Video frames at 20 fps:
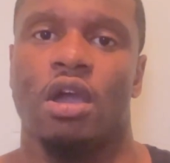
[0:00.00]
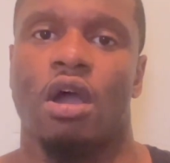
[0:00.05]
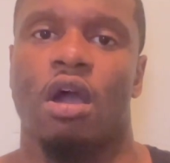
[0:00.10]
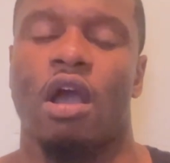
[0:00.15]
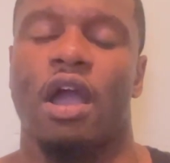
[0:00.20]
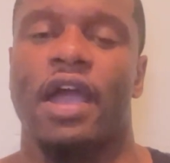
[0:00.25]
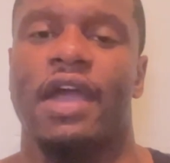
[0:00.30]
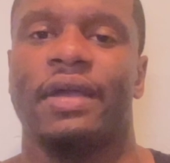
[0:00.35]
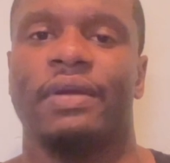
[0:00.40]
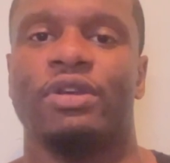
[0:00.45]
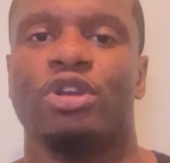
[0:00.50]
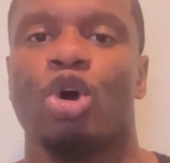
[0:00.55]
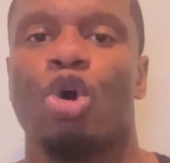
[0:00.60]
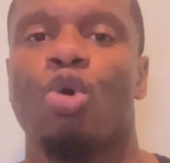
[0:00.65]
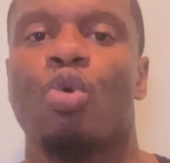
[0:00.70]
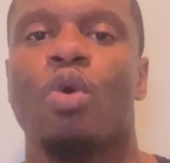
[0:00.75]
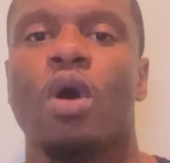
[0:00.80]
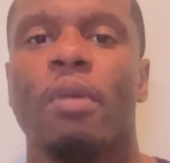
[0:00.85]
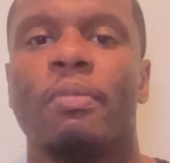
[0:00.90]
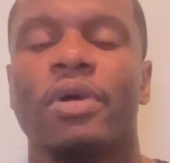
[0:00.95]
All right, no
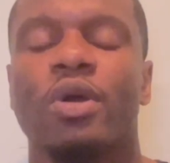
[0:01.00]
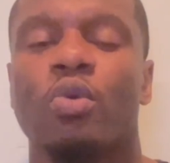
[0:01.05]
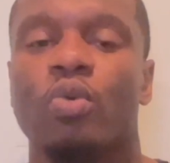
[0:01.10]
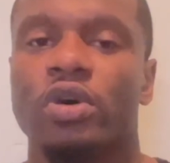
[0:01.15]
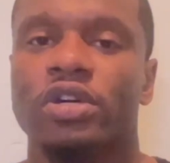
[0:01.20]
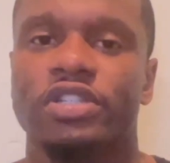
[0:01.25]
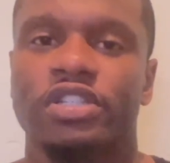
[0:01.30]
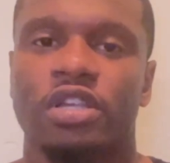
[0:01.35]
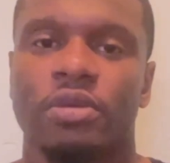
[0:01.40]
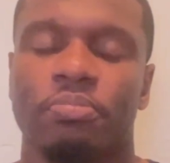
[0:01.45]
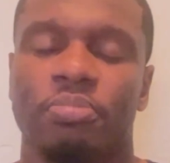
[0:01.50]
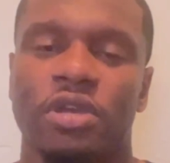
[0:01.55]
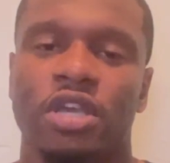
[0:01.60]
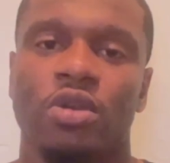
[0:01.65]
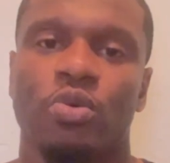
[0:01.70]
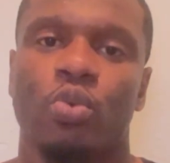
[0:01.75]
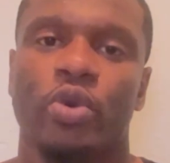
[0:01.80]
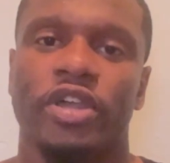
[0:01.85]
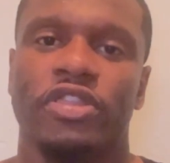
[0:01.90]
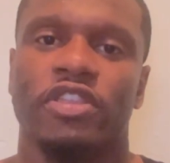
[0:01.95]
woman wants to be
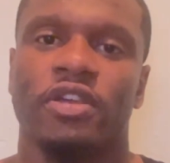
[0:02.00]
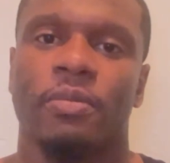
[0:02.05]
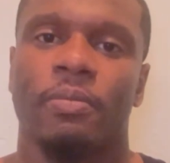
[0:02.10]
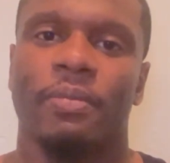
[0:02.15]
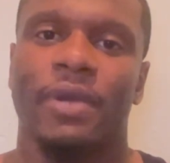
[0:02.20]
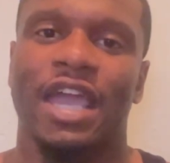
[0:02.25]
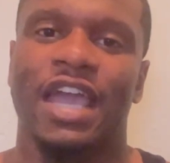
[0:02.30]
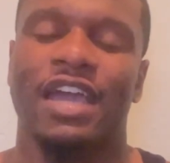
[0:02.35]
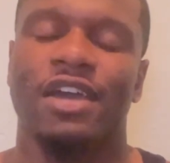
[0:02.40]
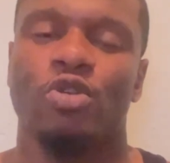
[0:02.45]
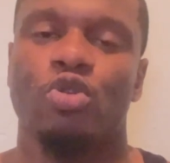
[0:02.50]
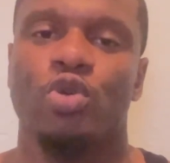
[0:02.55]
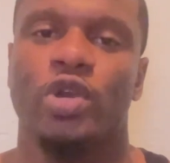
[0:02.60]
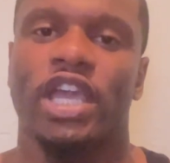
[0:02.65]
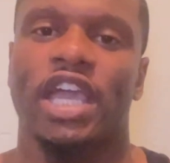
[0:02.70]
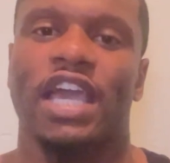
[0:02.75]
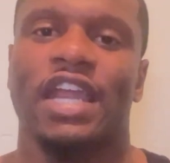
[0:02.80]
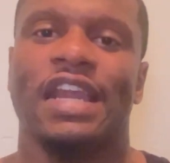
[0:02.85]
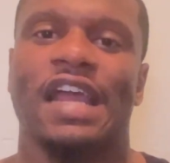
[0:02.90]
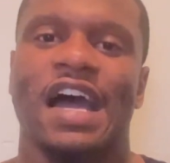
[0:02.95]
with a man who
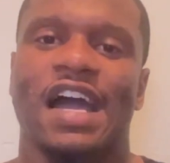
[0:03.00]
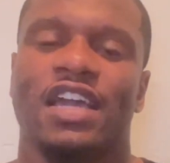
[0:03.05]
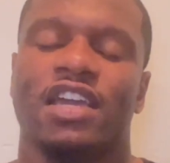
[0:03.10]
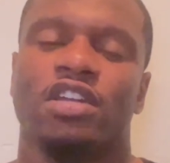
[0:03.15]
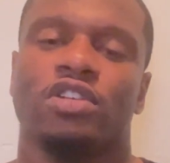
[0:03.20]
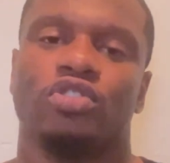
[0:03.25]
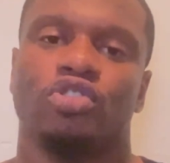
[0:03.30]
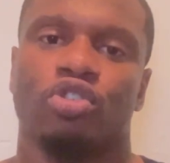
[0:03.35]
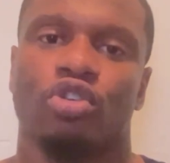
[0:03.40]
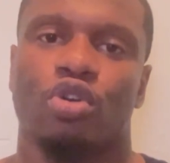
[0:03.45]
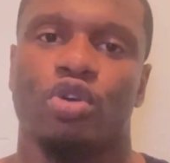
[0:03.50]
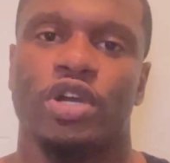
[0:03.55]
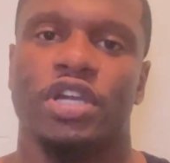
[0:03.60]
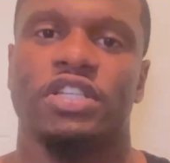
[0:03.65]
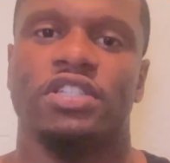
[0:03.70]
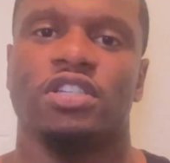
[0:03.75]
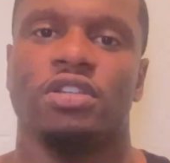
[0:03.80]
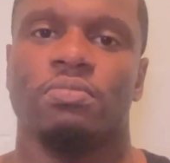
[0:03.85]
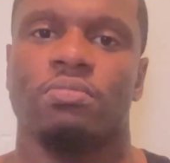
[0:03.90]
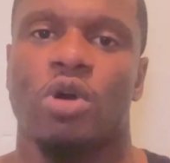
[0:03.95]
cannot control
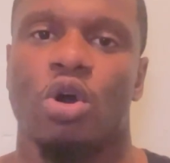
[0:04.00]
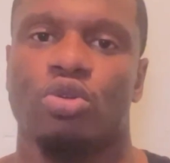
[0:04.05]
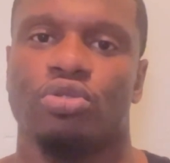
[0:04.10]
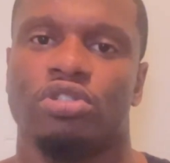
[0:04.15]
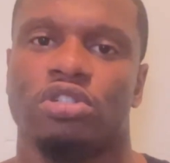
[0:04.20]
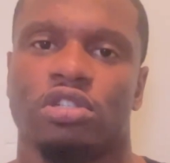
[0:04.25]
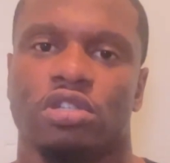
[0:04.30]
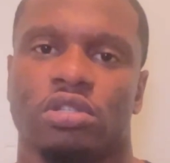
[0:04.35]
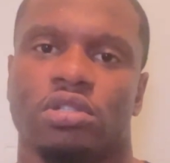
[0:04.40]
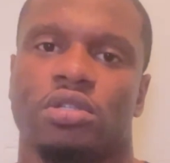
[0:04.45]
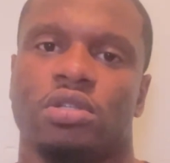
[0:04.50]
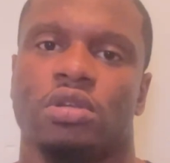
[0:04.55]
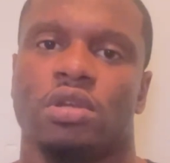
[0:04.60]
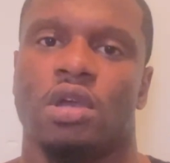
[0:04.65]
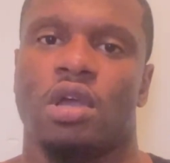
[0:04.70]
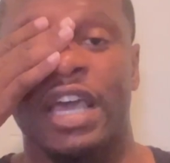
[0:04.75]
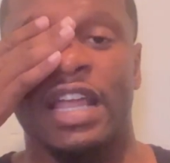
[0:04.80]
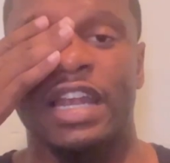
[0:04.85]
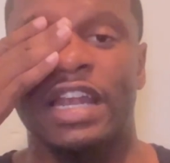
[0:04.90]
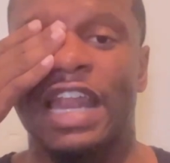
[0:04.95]
his emotions.
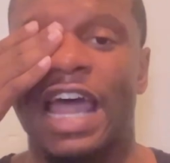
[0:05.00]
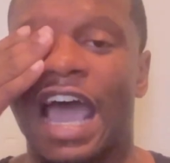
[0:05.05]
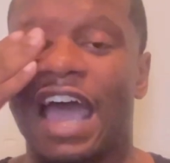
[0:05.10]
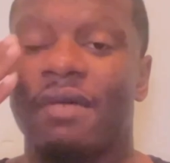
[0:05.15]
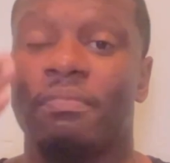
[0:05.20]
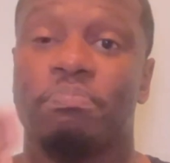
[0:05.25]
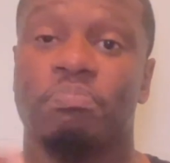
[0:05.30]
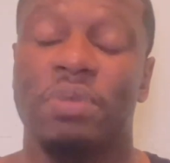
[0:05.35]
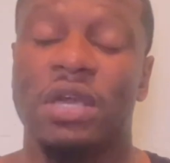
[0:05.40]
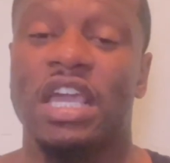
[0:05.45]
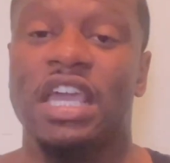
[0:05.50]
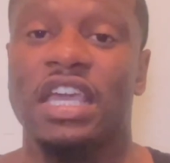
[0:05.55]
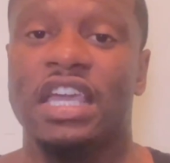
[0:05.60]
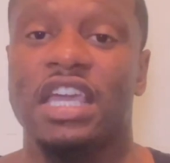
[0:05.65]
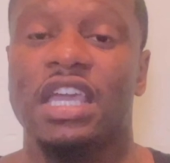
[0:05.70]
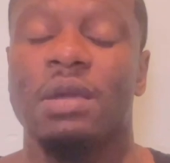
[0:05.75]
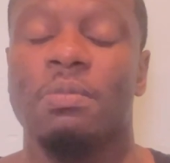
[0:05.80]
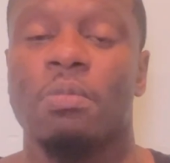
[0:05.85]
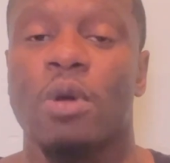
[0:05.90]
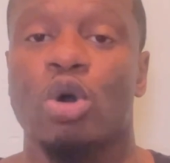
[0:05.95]
Not
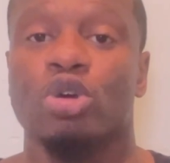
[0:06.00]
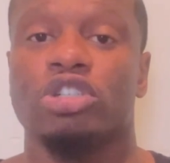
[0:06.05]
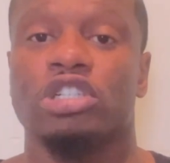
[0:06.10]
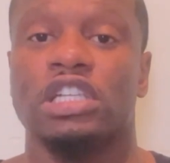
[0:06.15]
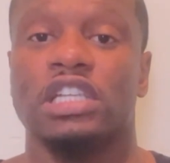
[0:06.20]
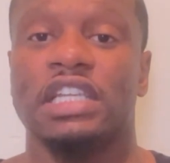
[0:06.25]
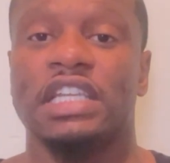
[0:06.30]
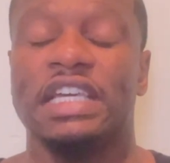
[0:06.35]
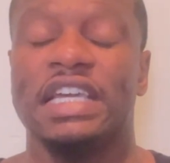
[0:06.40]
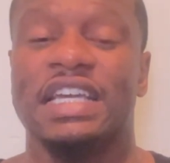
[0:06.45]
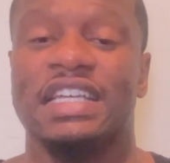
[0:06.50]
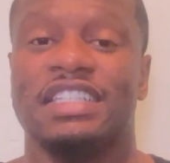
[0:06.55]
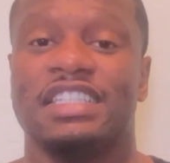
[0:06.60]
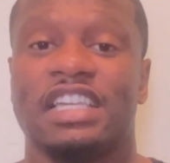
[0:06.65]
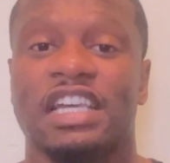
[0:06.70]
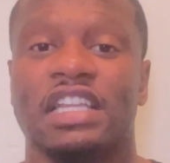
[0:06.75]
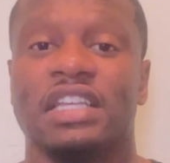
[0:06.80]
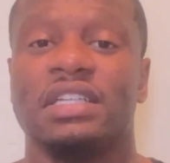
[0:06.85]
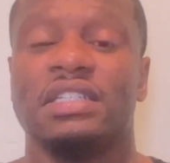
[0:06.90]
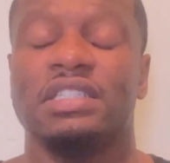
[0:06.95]
being emotionally
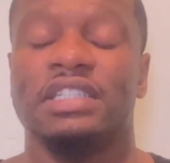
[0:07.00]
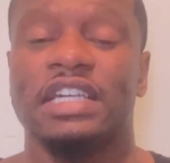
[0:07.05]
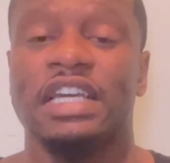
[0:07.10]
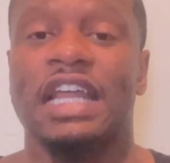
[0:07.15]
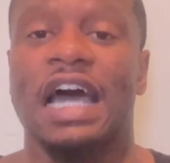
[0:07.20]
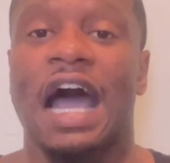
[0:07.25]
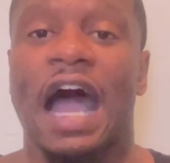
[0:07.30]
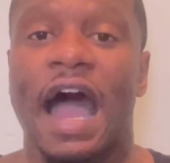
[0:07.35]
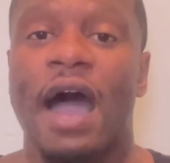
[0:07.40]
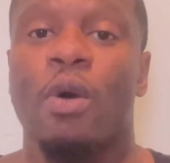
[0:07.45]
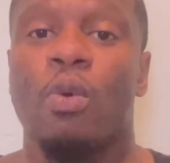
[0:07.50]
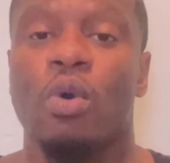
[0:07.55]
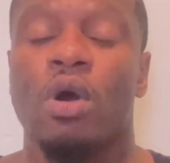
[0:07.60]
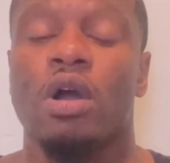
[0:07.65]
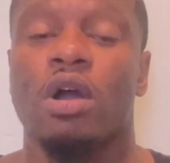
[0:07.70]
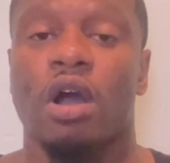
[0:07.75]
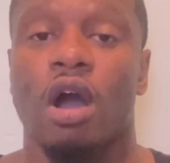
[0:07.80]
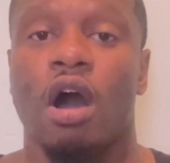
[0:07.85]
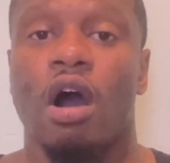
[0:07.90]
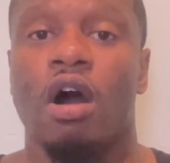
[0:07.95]
intelligent, I
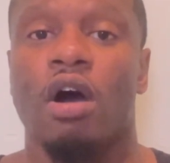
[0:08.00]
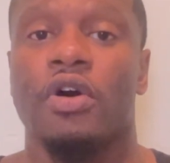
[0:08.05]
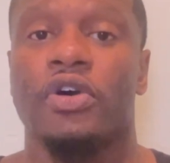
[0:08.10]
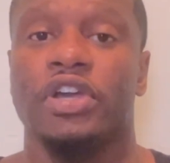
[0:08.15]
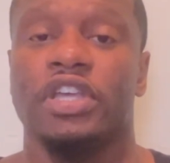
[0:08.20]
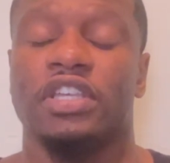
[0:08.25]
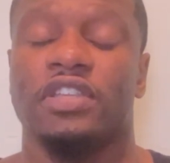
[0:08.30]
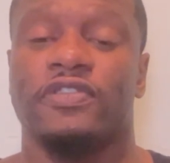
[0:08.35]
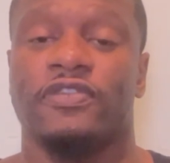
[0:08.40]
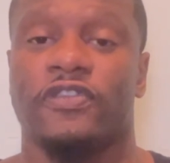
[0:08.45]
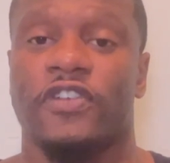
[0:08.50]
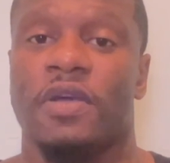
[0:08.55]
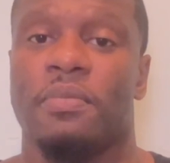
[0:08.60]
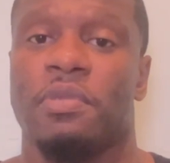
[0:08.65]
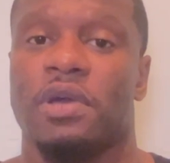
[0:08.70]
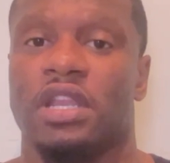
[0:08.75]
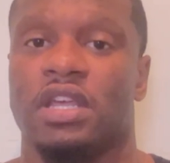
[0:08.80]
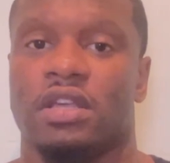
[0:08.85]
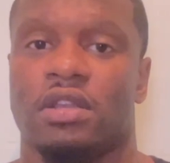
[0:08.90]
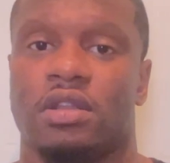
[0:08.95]
would call, is
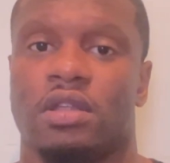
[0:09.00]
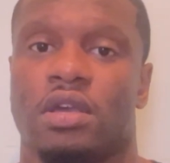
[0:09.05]
feminine.